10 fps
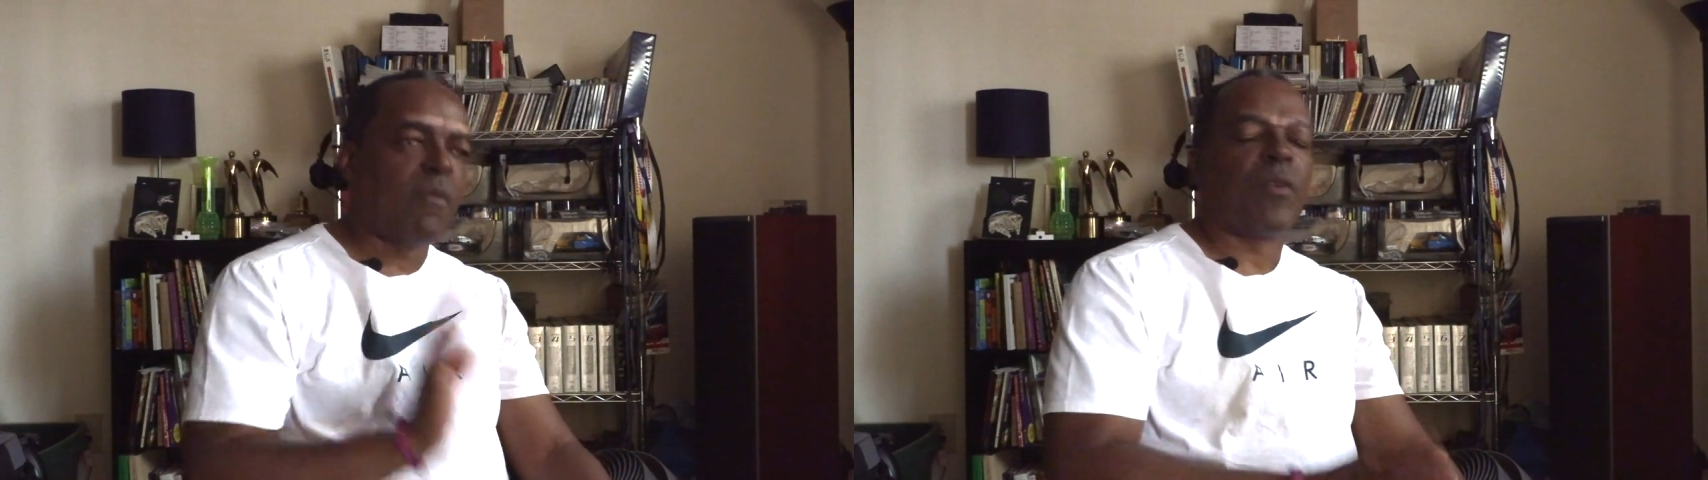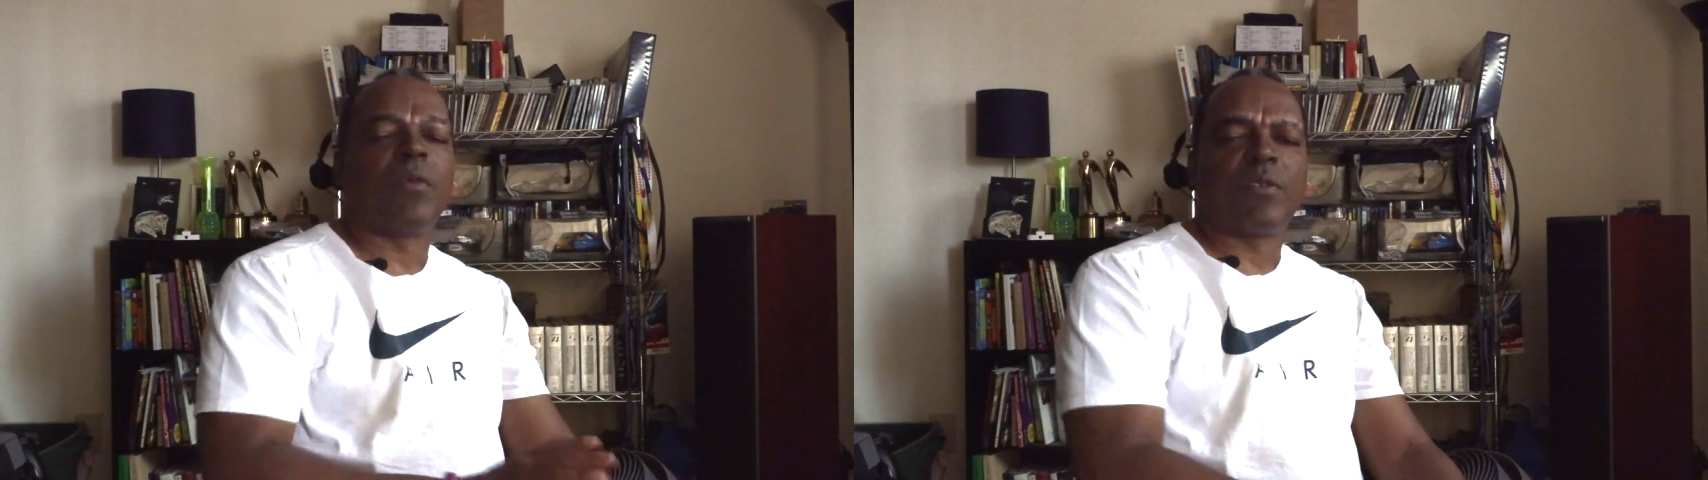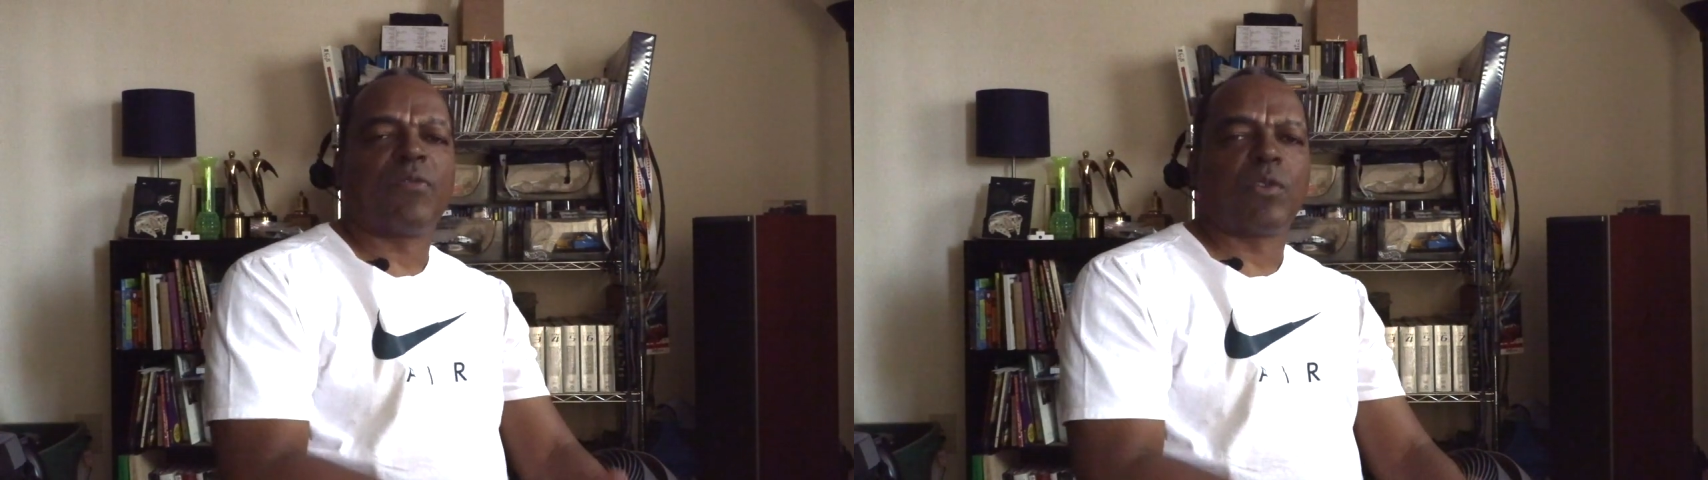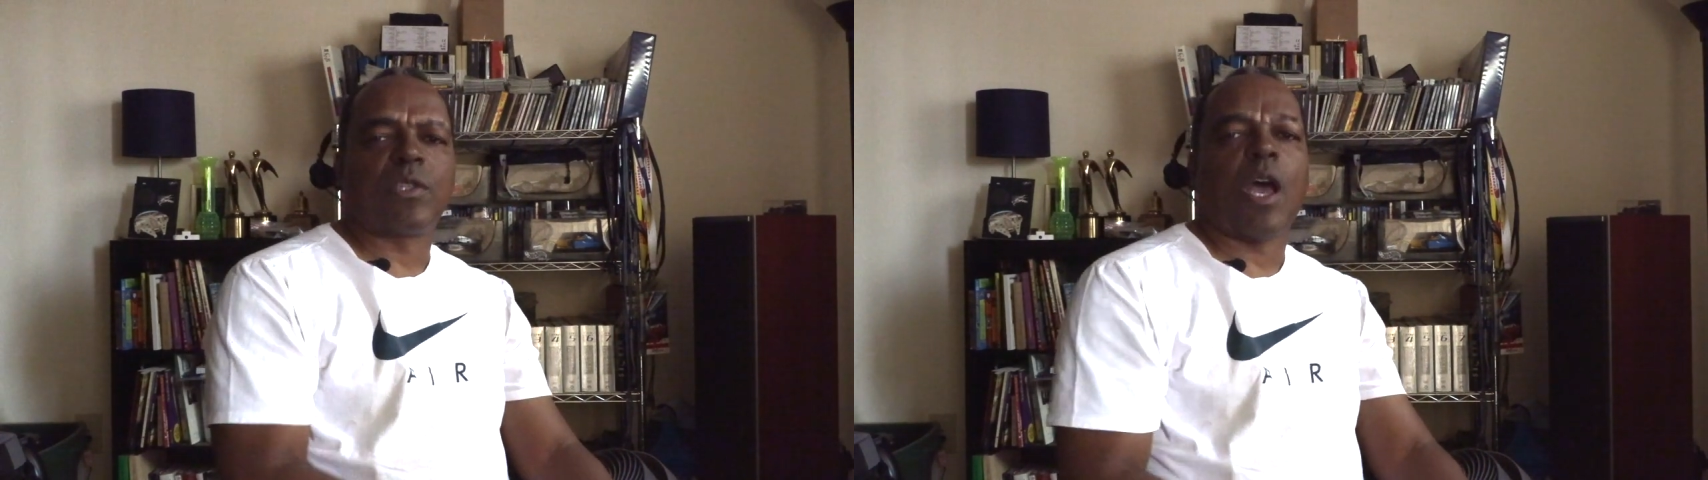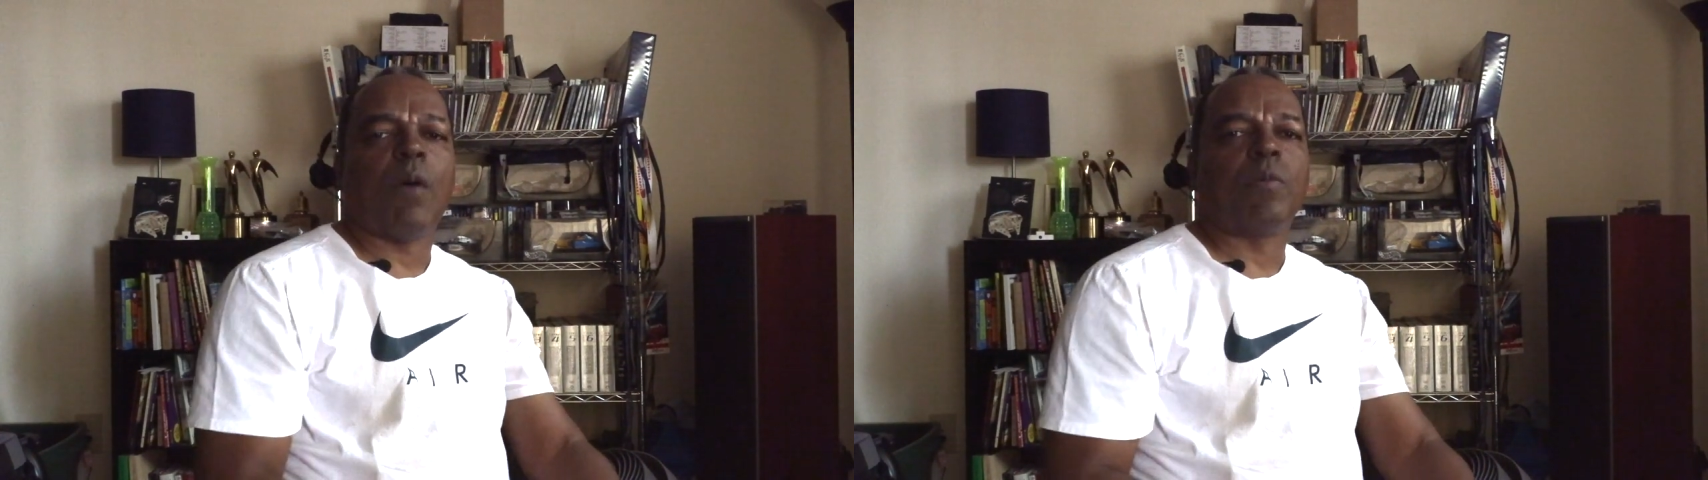from their first
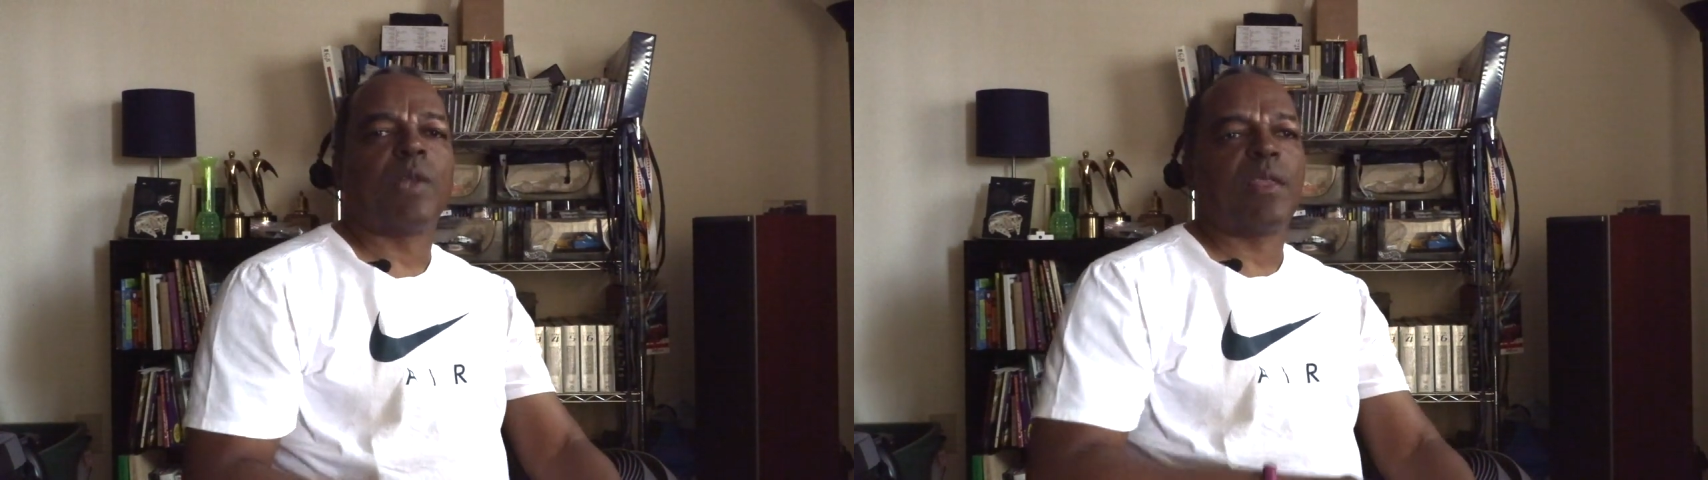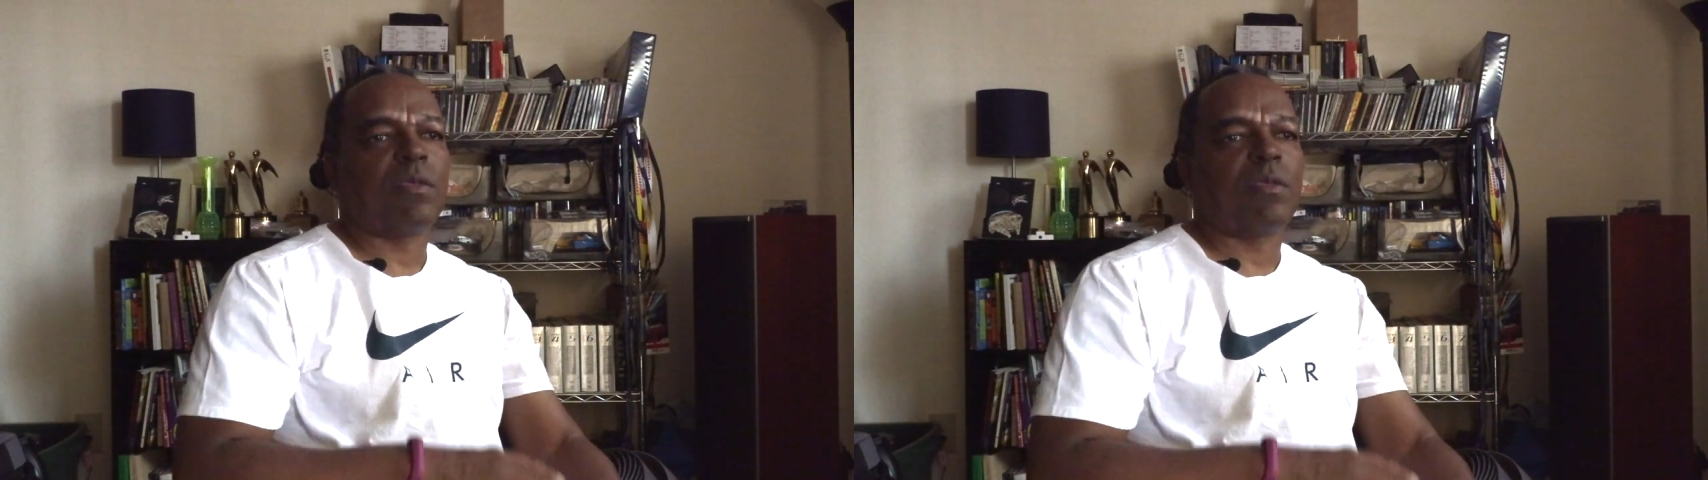album,